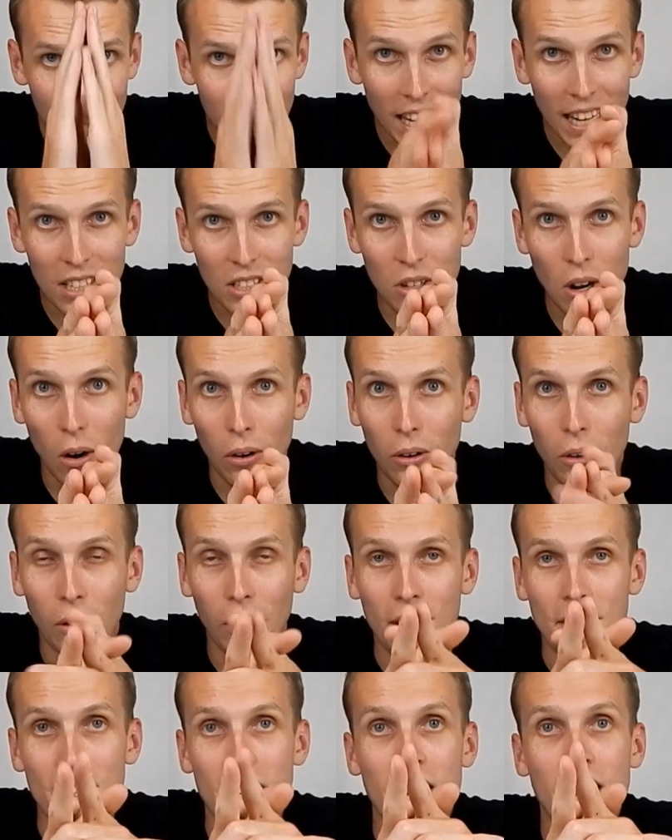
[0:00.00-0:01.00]
That's not
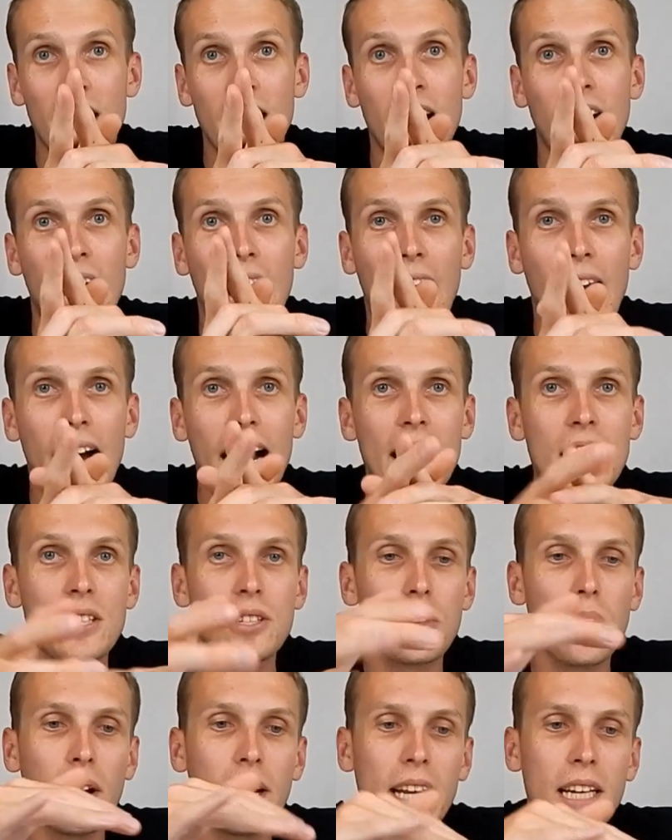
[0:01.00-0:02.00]
good. Uh,
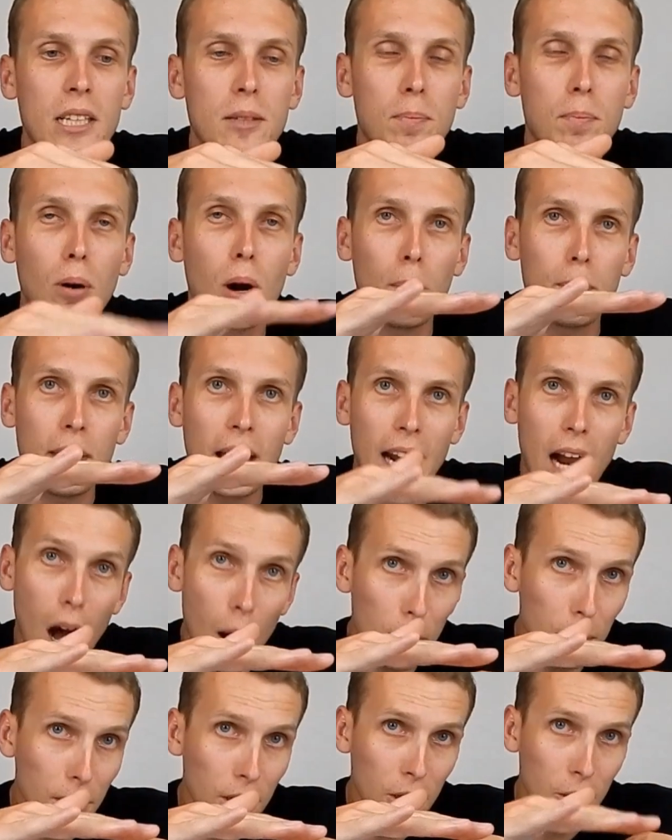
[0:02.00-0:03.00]
so I need to prop that
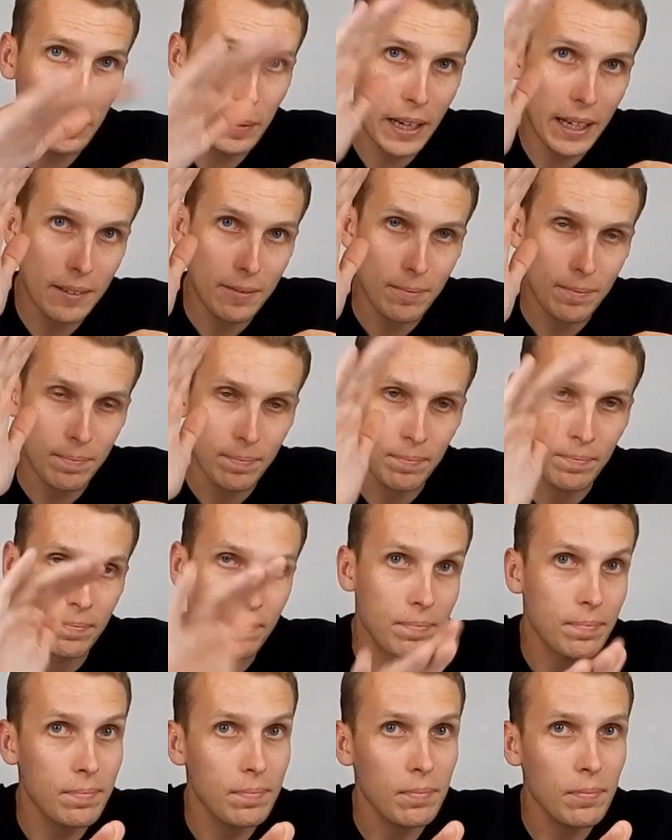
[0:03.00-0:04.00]
up a little bit.
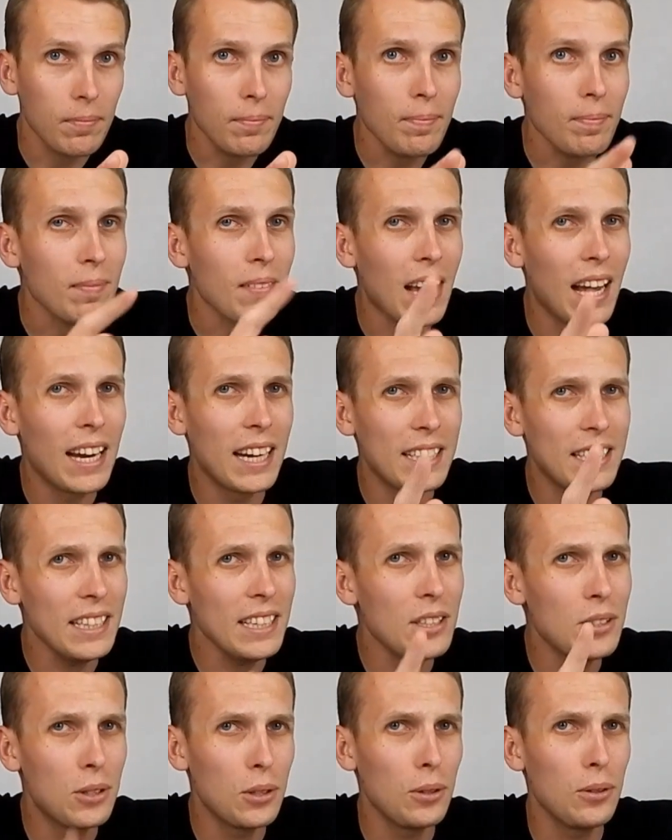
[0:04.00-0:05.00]
And I
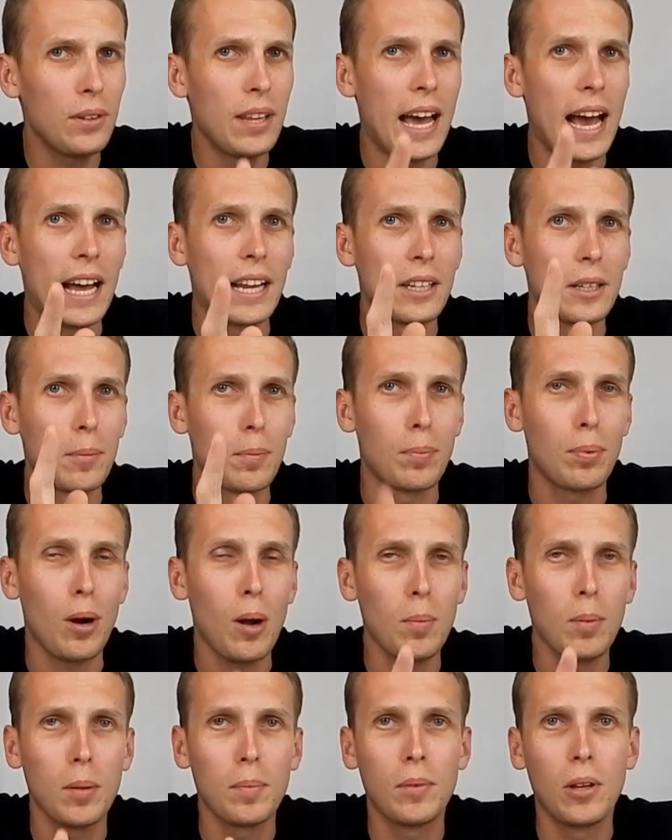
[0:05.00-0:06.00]
did do that. The
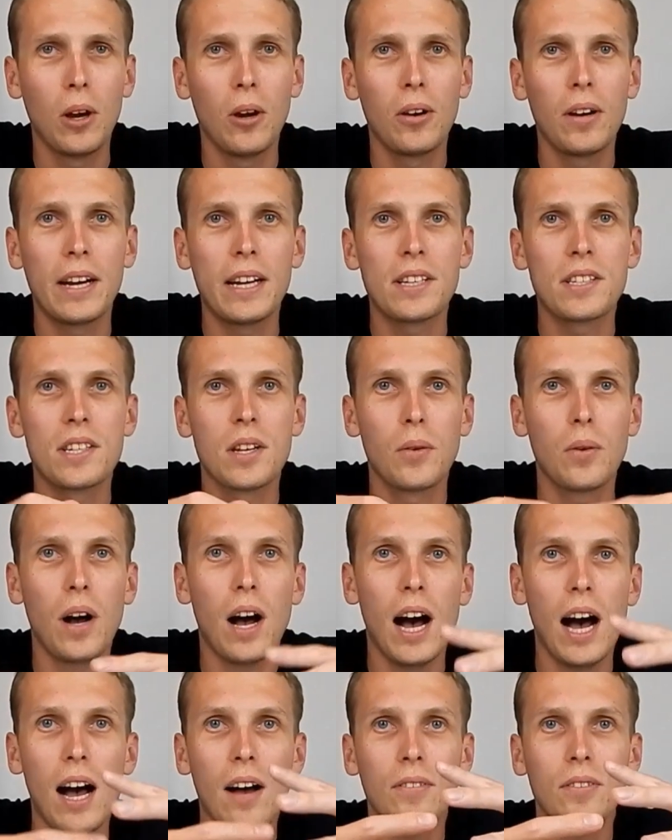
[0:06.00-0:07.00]
problem though is that
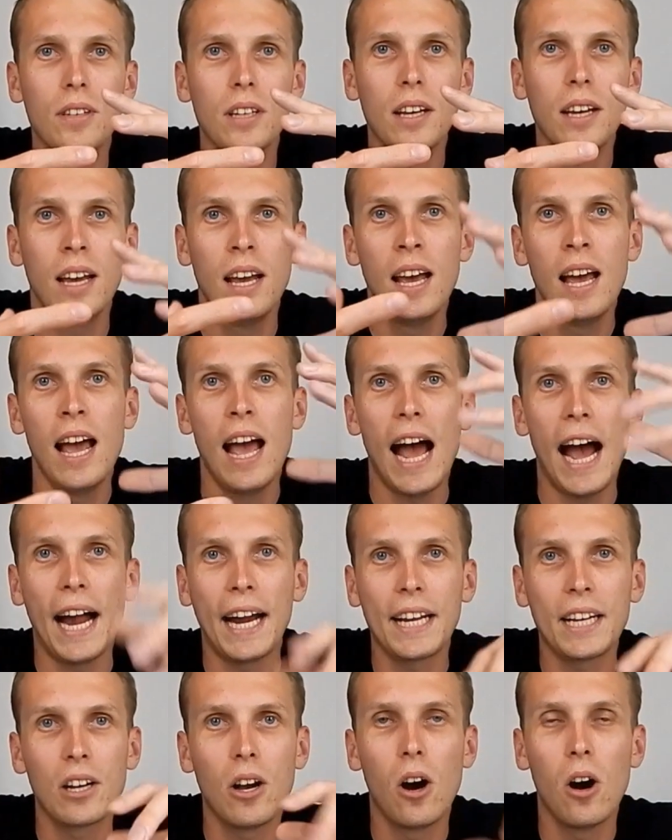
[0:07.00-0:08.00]
after
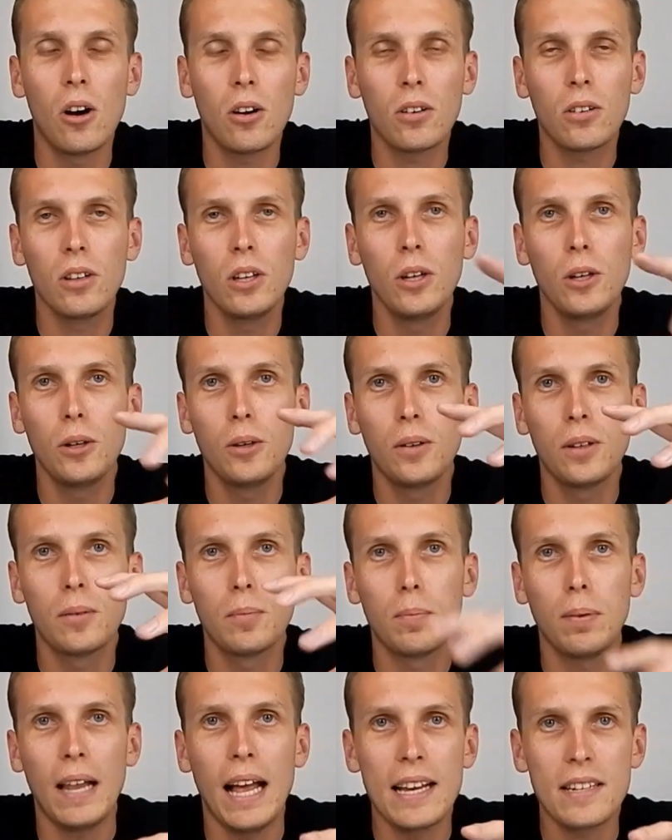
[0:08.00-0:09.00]
adding hot glue
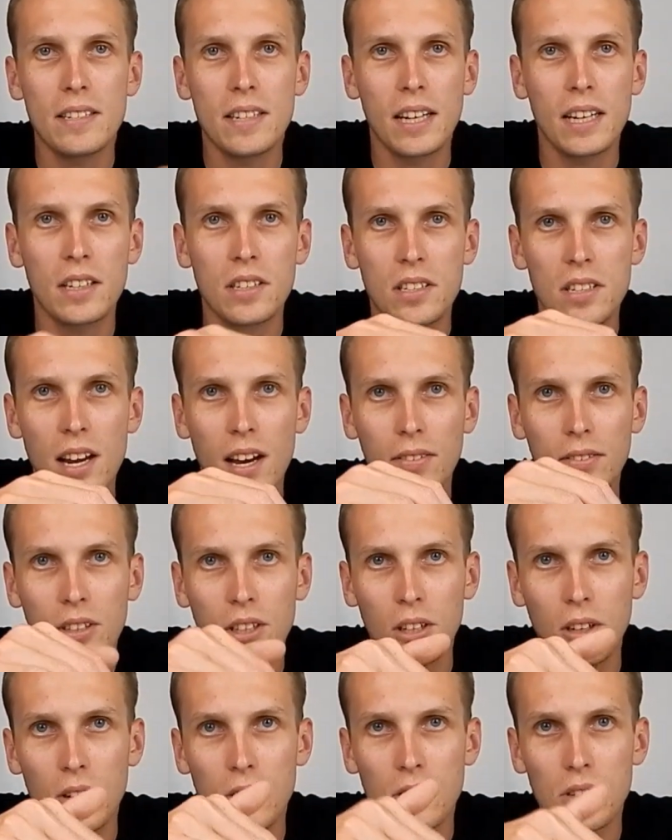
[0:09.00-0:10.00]
and plastic and stuff to
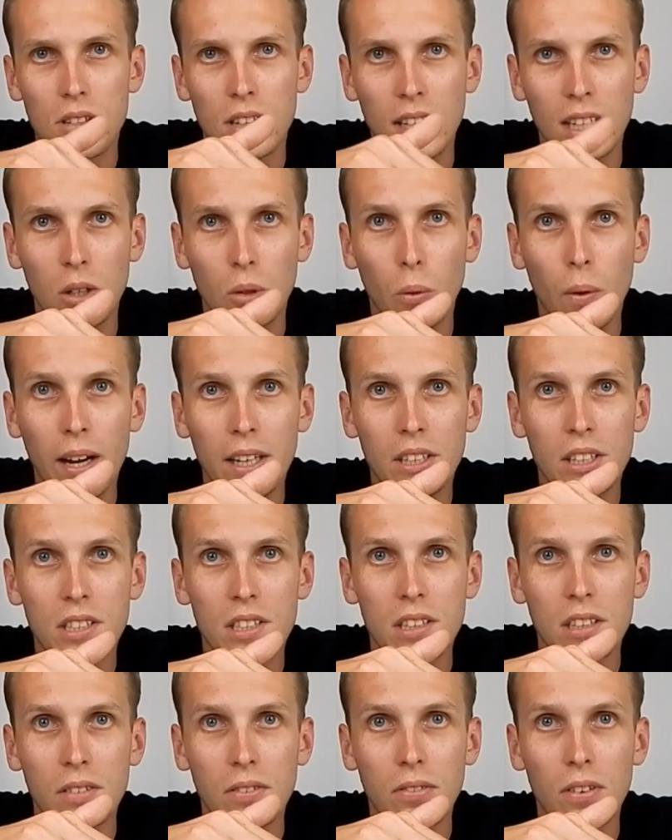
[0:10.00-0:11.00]
those little wedges
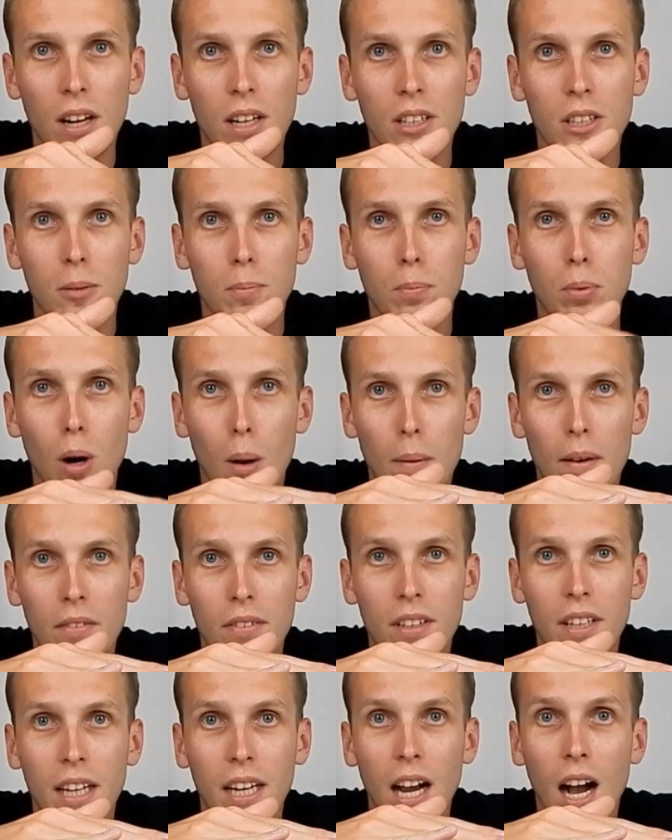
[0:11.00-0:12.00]
at the front to prop
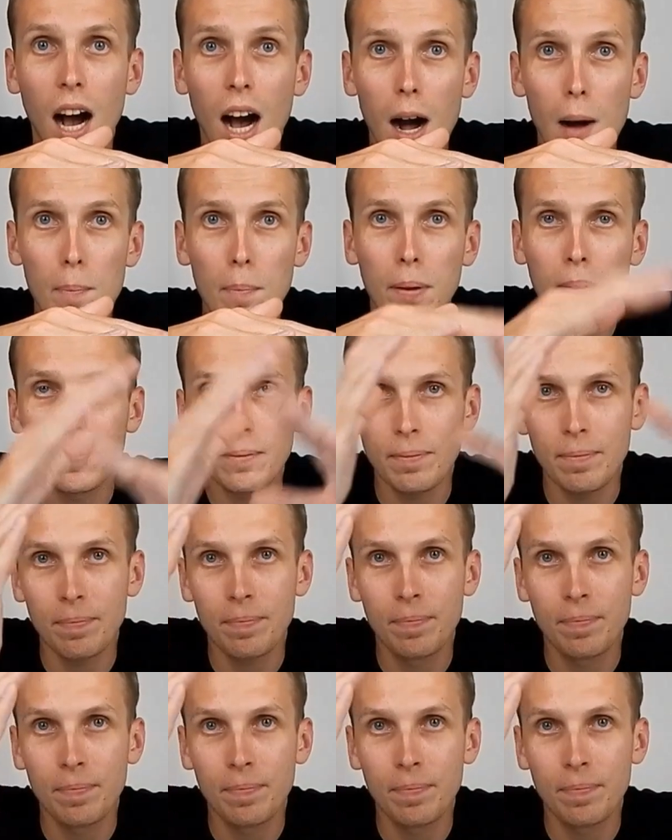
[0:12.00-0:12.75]
everything up,